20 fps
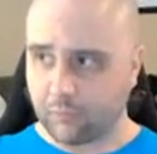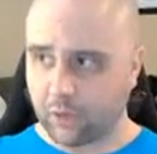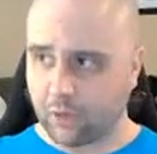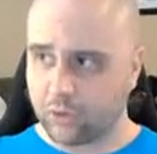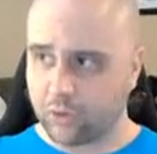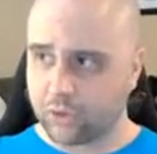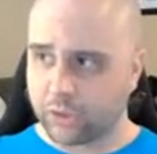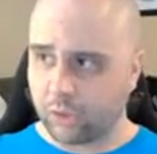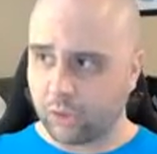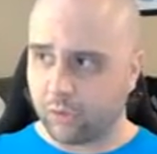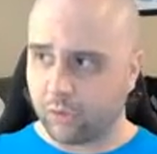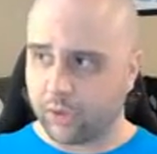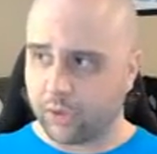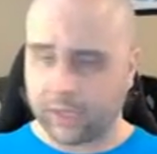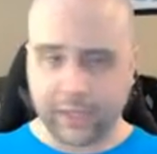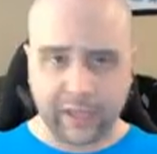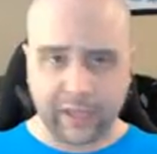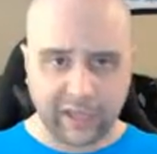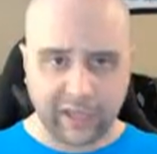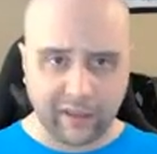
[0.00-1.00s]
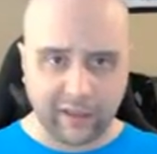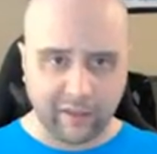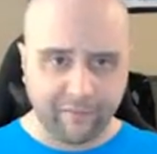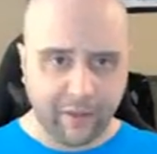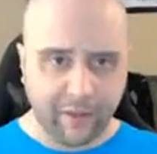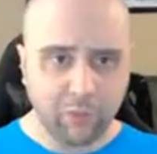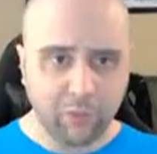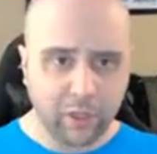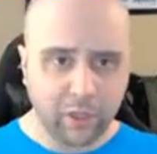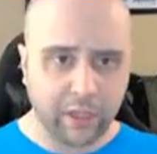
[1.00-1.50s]
So if
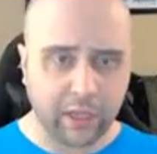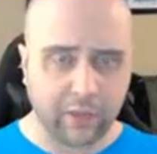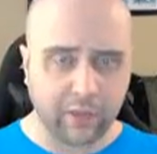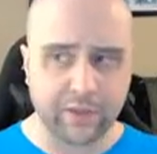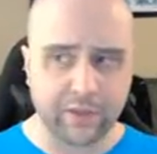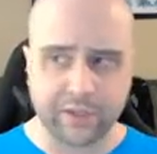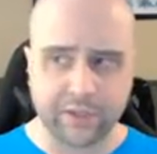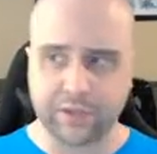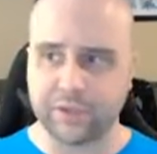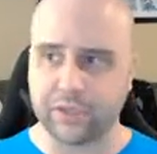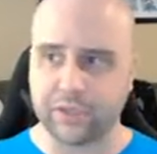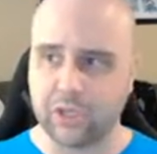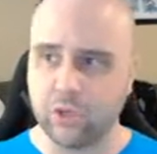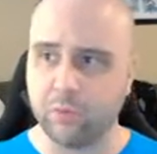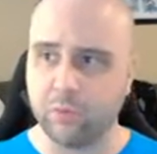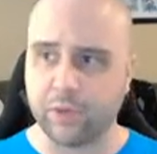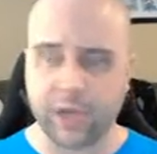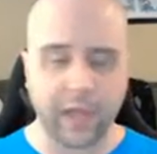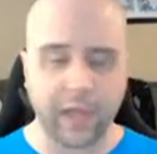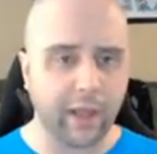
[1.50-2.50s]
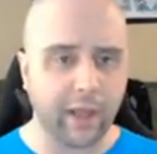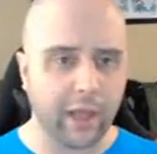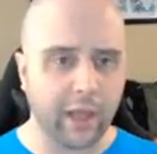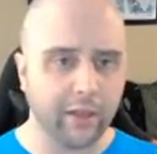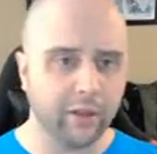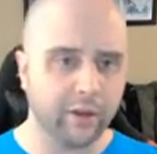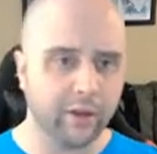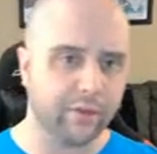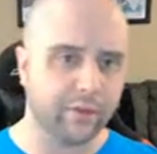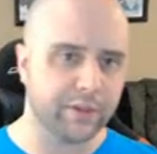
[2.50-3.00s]
I'm looking at this as a human, I
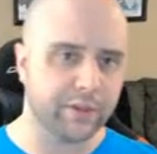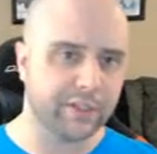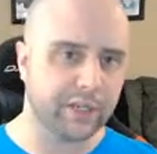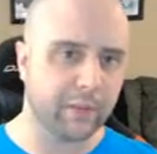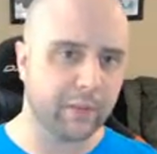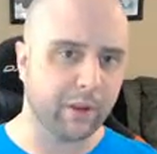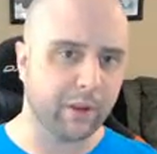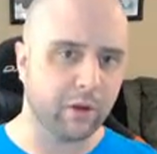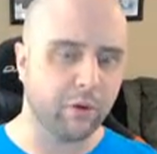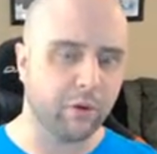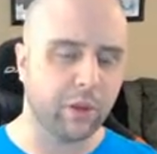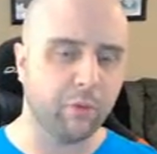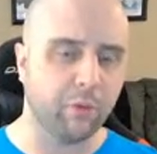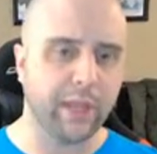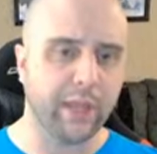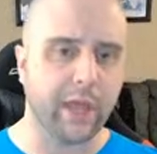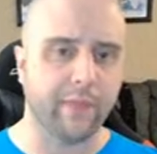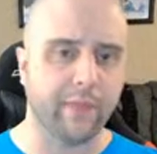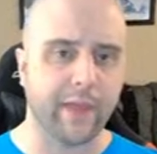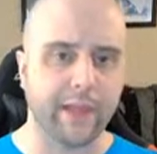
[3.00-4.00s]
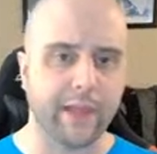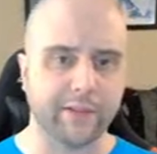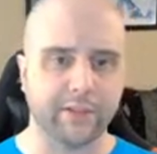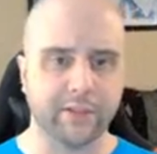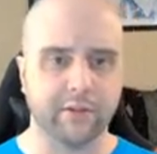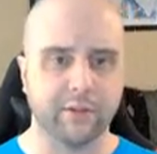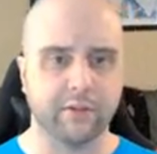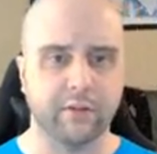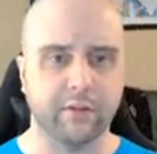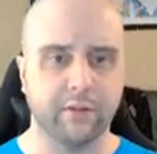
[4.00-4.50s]
look at this and I'm like, okay, well, yeah,
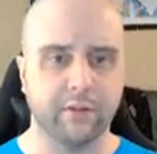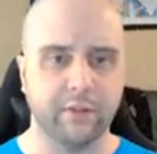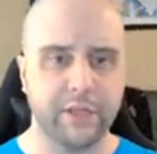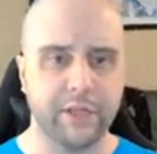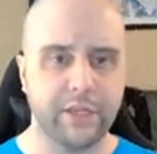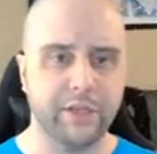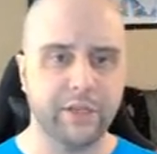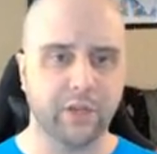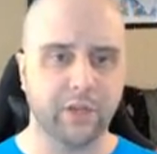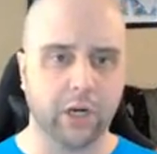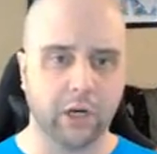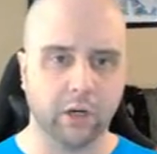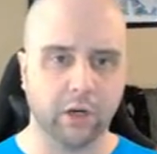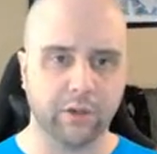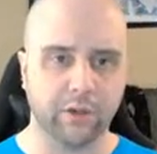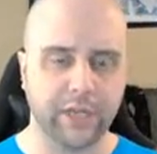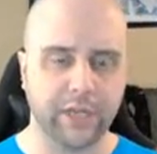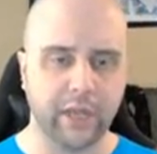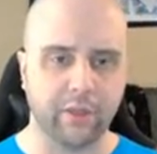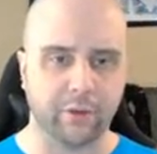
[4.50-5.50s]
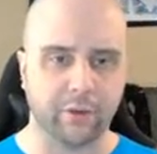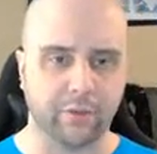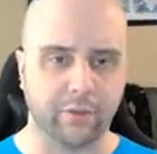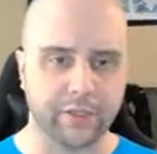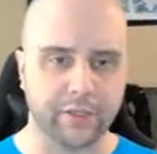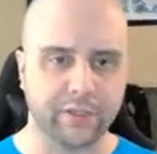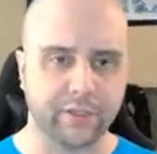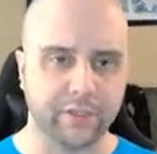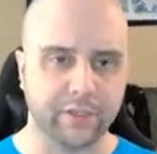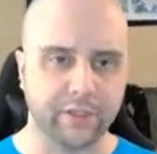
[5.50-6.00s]
these are together.
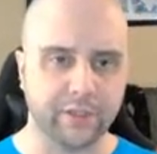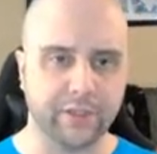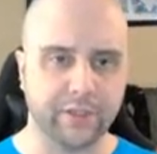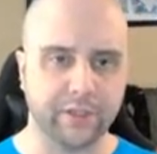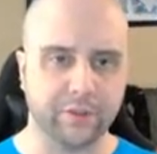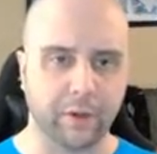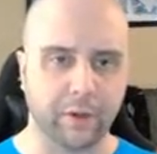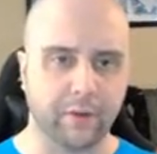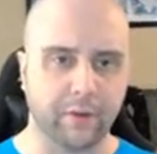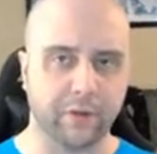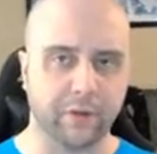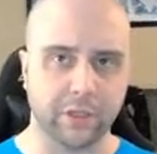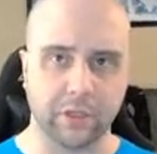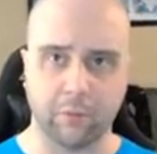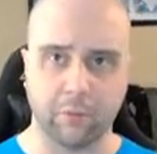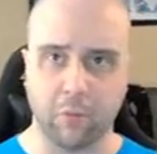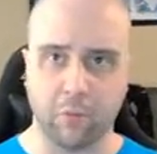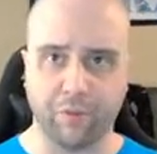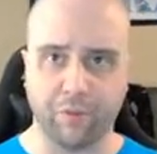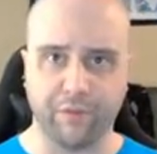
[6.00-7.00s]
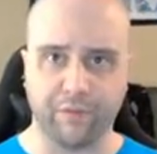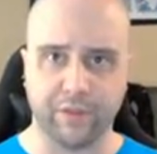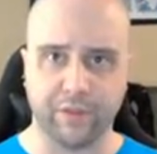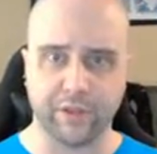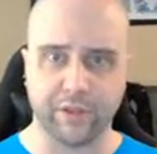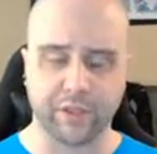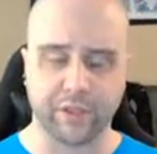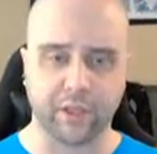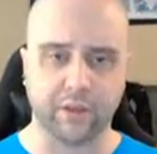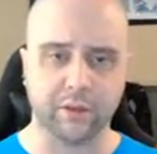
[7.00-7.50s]
This is referencing both of
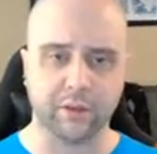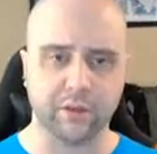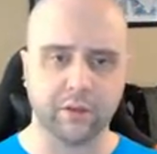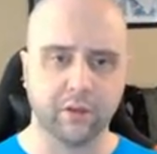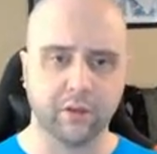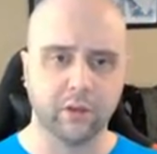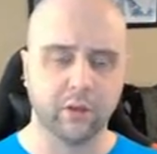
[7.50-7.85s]
these things.